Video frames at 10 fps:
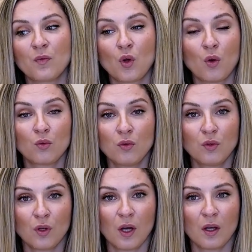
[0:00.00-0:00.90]
toned
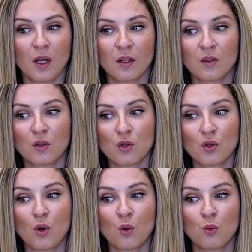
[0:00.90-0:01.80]
and
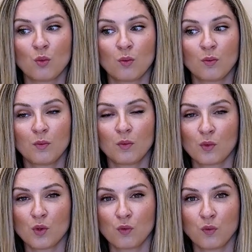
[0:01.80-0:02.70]
show
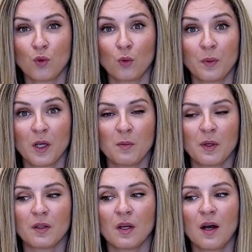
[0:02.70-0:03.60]
full
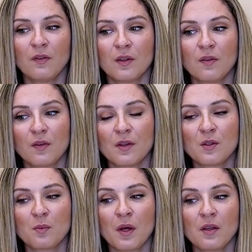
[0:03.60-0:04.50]
pigment after the
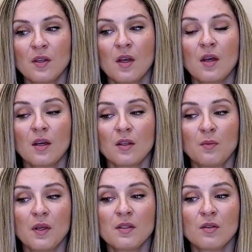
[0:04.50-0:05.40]
first pass, it
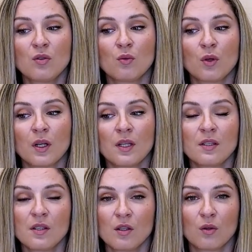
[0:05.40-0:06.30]
means that you are
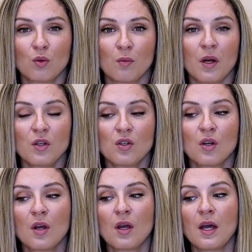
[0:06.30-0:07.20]
insisting too much
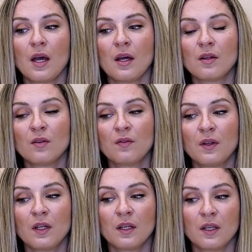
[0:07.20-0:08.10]
and
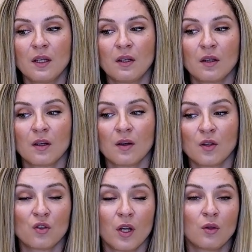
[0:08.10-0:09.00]
filling in
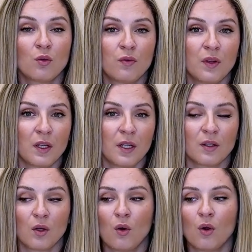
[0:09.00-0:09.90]
and trying to fill in
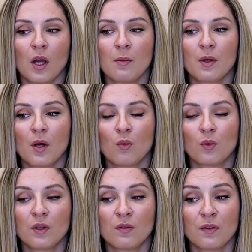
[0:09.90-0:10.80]
the whole eyebrow with the